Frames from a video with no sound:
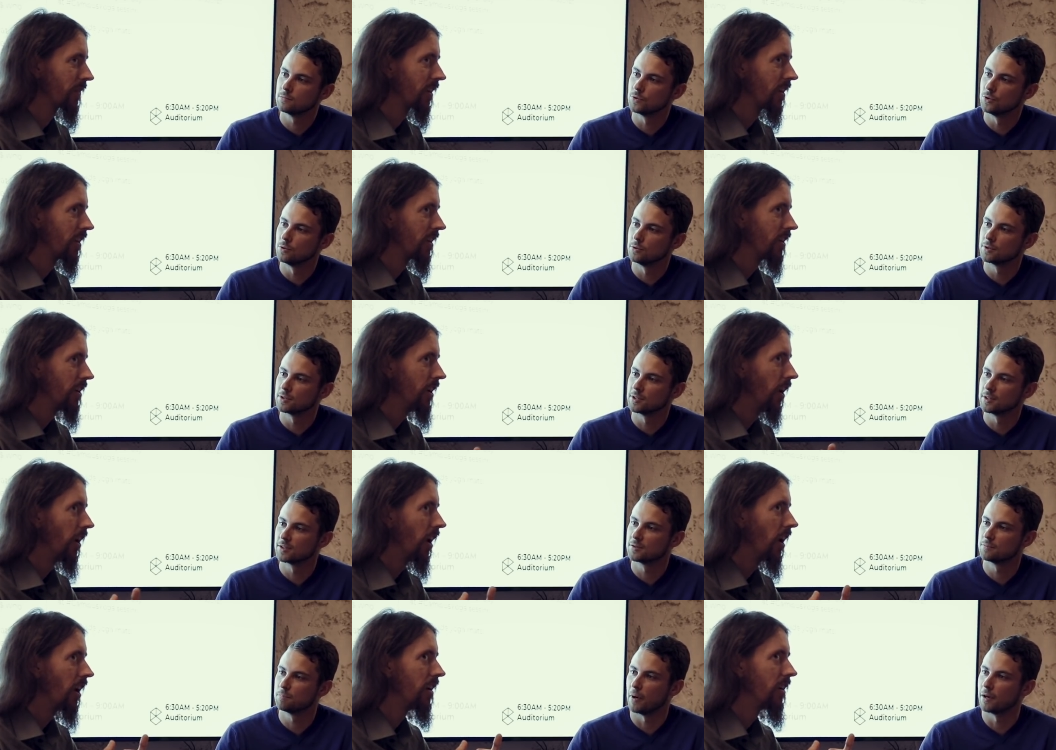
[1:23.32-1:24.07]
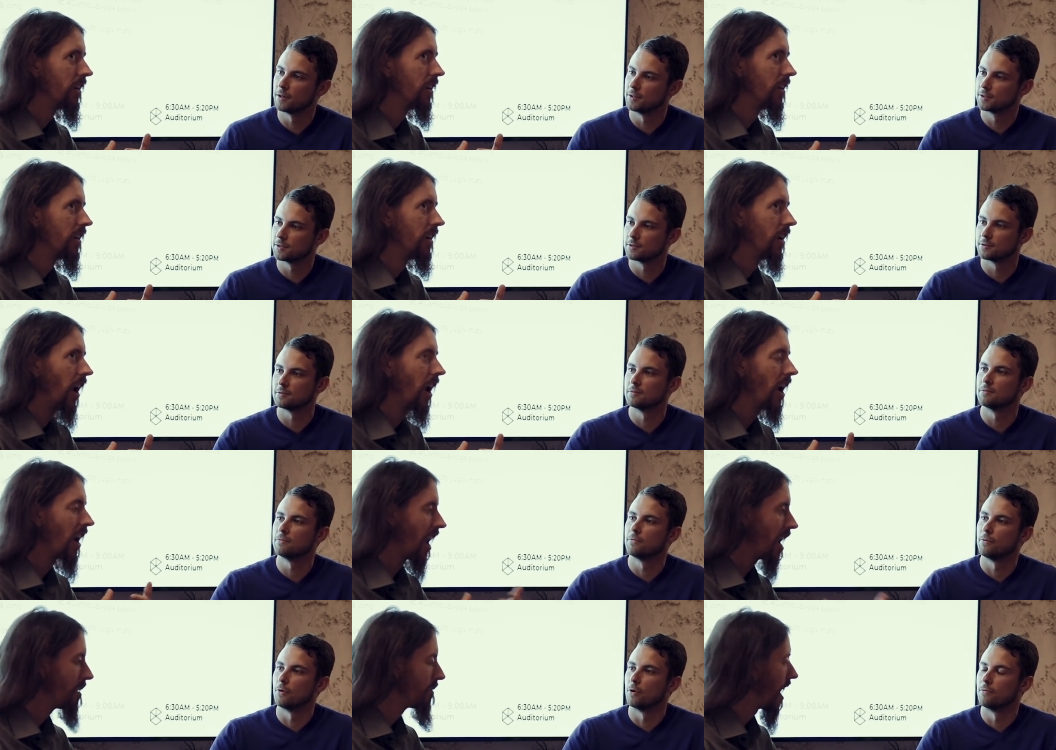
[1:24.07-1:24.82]
Speaker 1: you know, space.
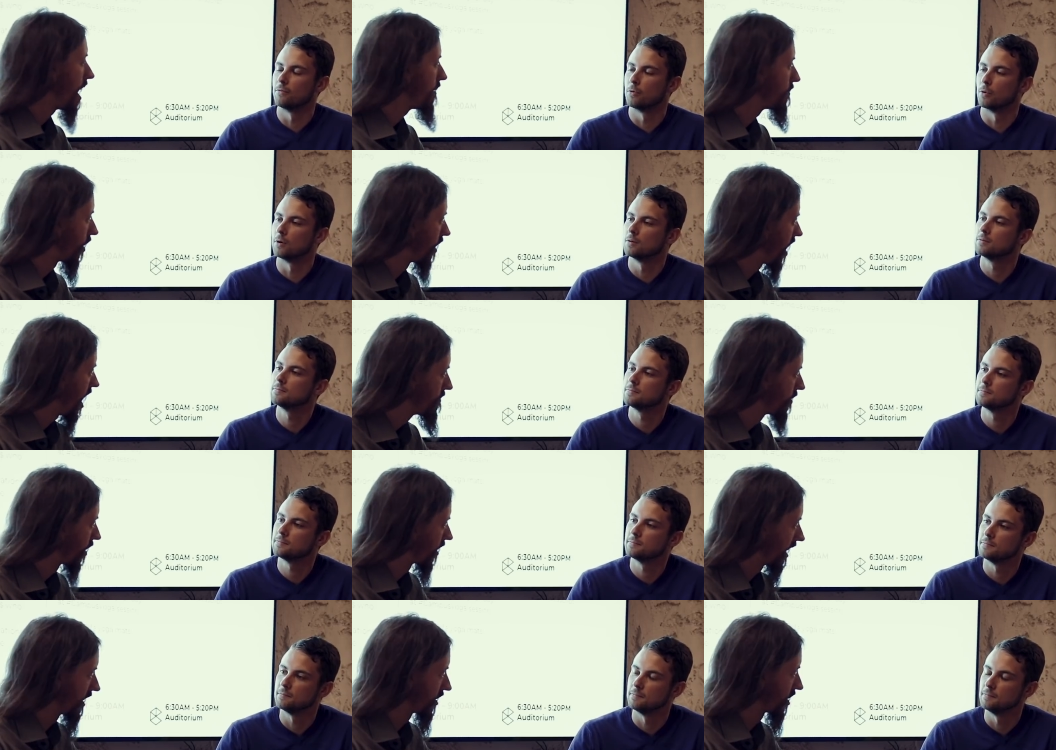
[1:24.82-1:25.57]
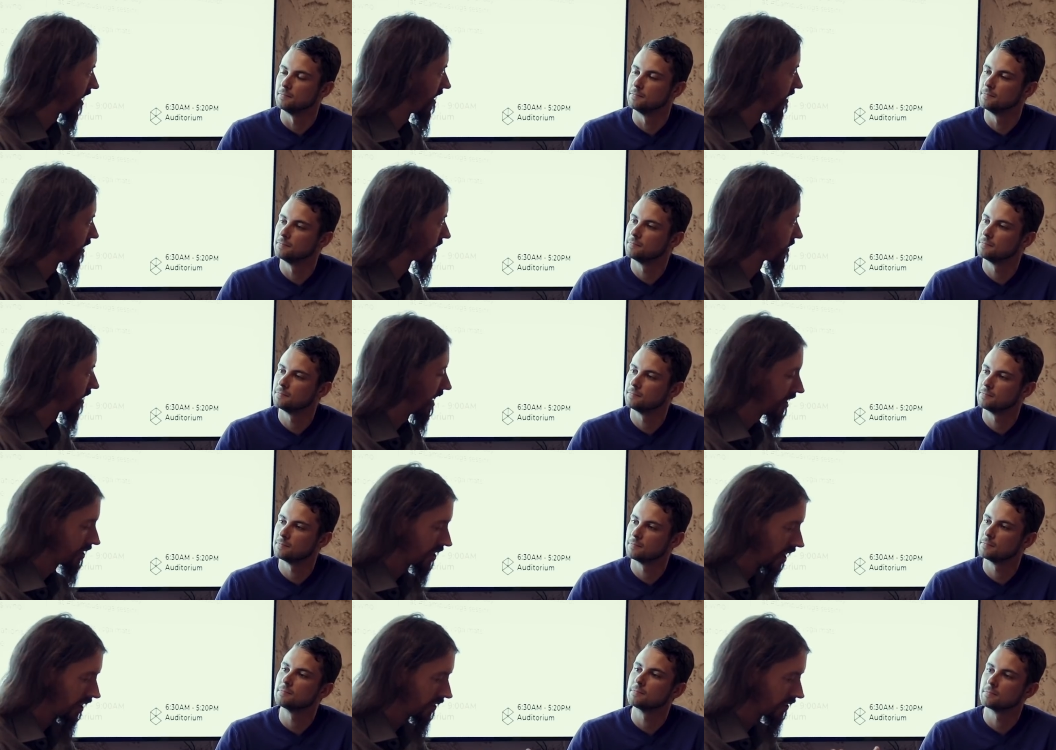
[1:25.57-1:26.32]
I, am not. I'm not like mm -hmm. Charles,
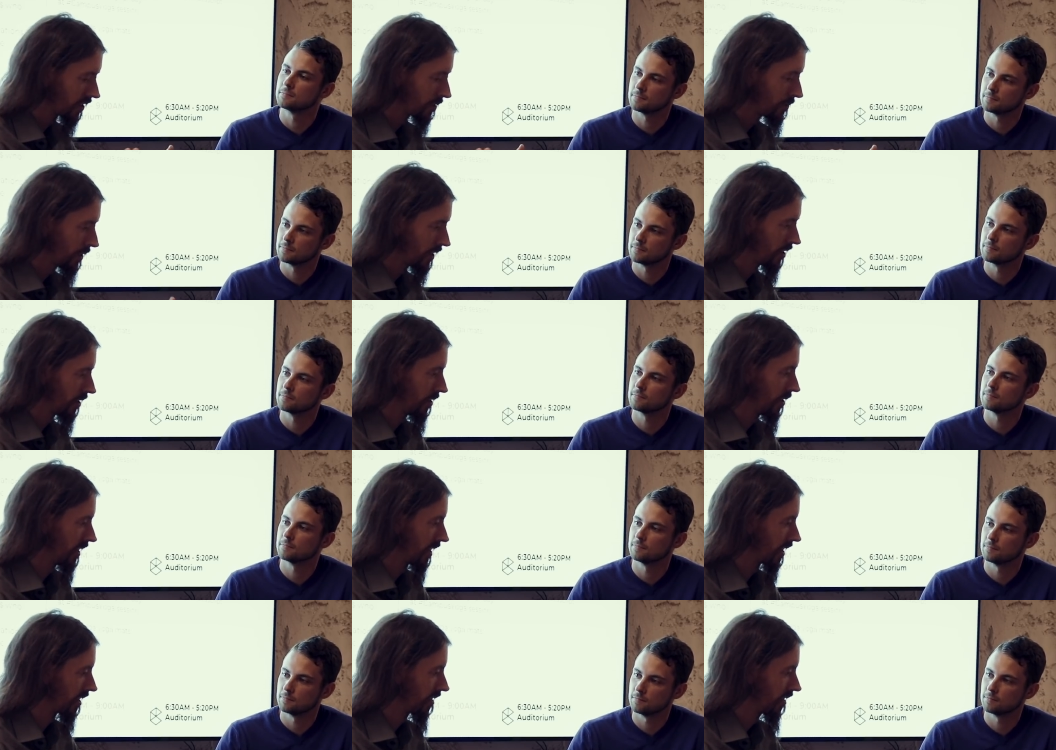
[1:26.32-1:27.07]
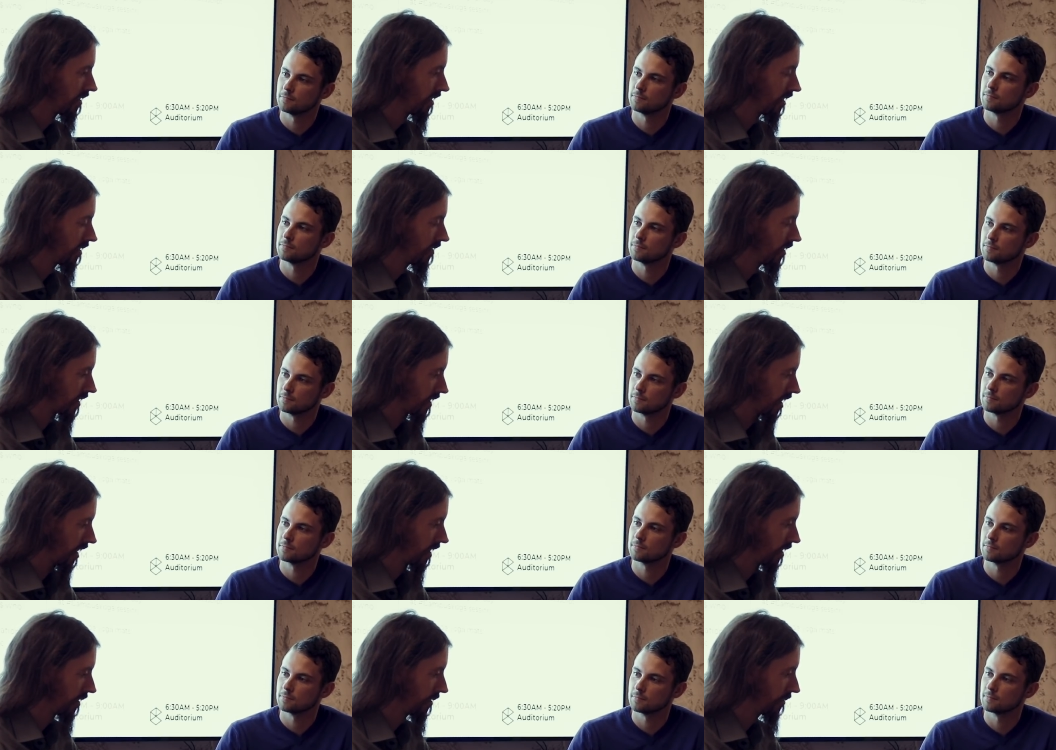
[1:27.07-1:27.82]
right? Charles has been doing this
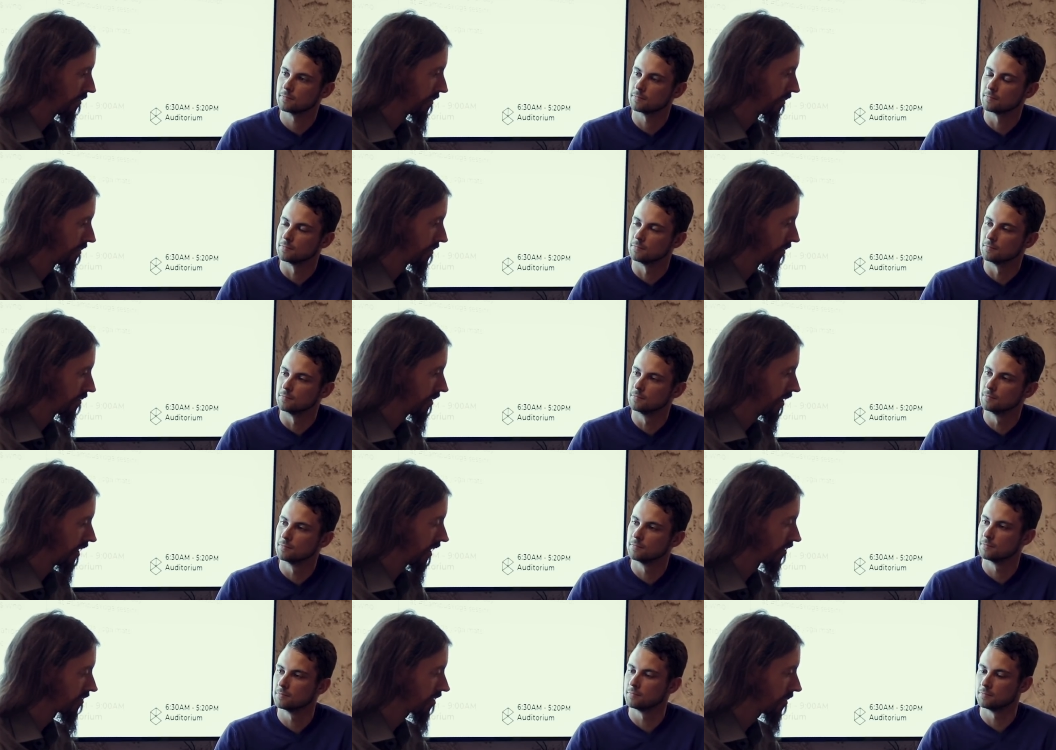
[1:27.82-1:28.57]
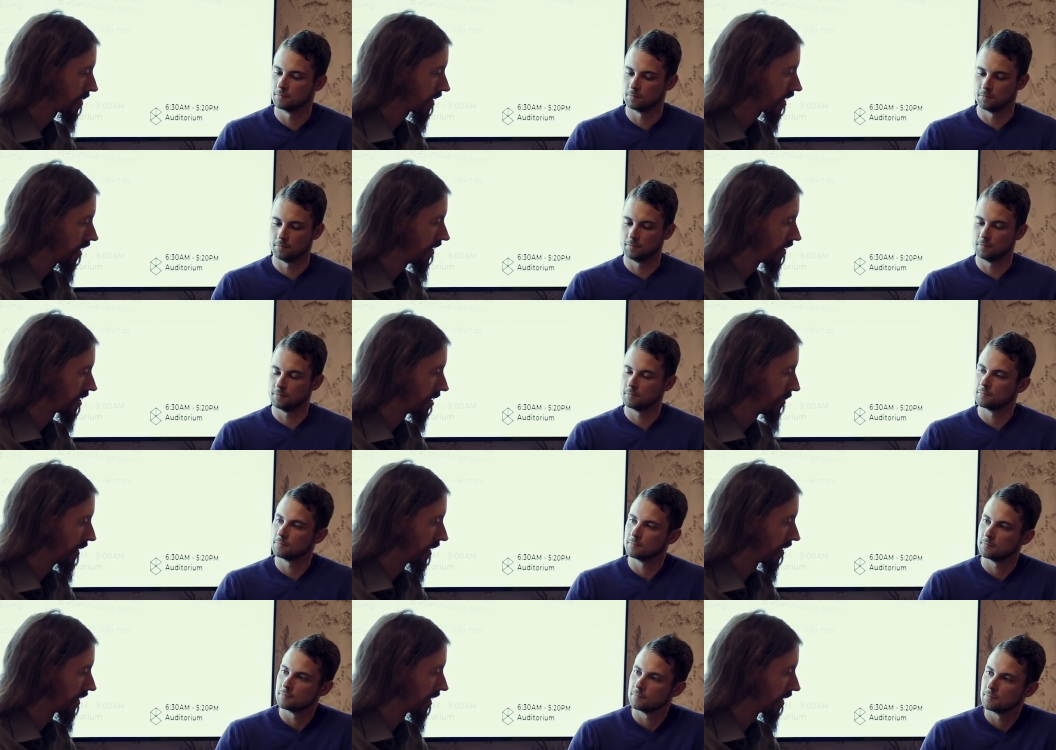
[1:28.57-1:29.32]
kind of mm -hmm. you mm-hmm. know cryptocurrency
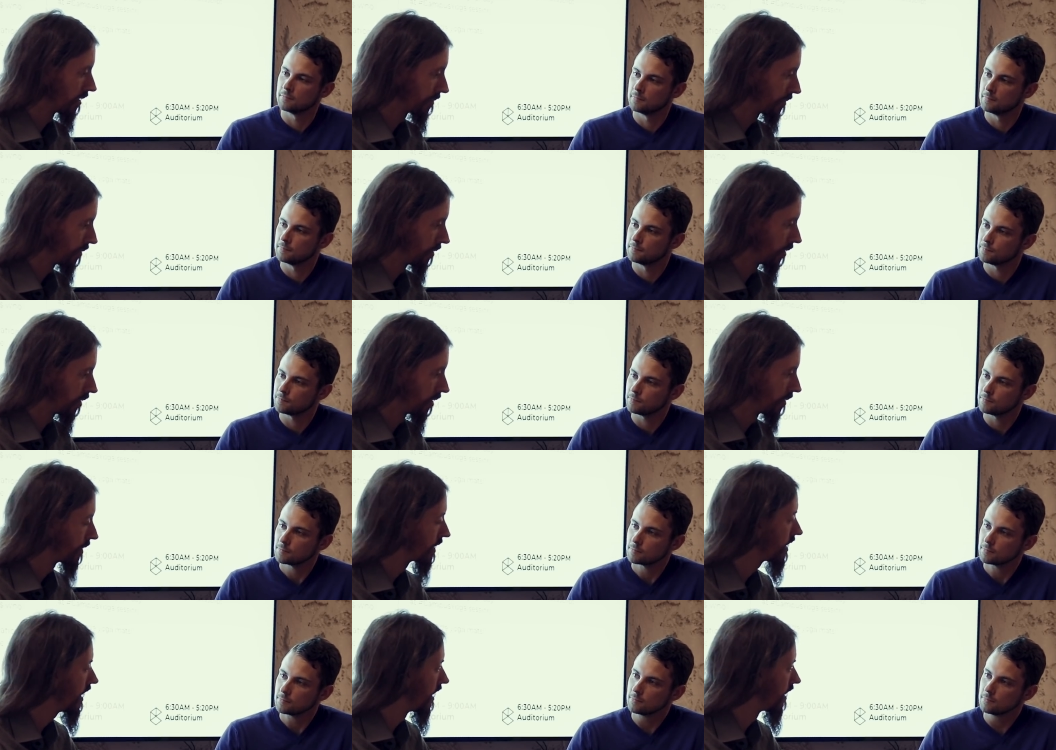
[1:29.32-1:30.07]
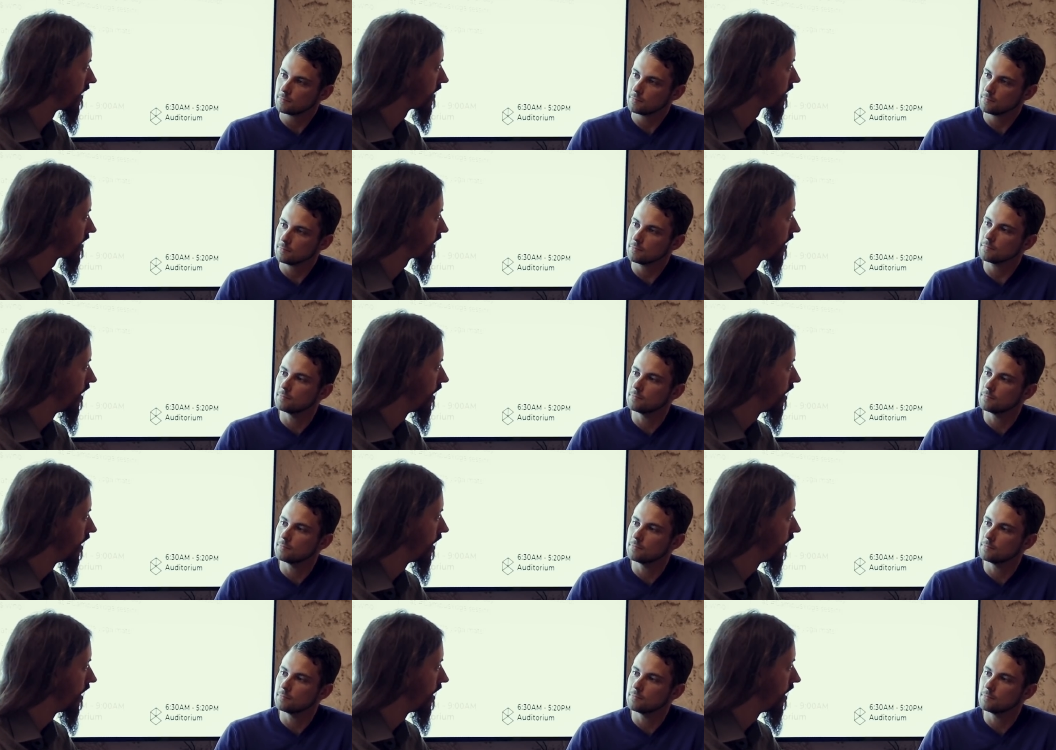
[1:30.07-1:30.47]
building for for years,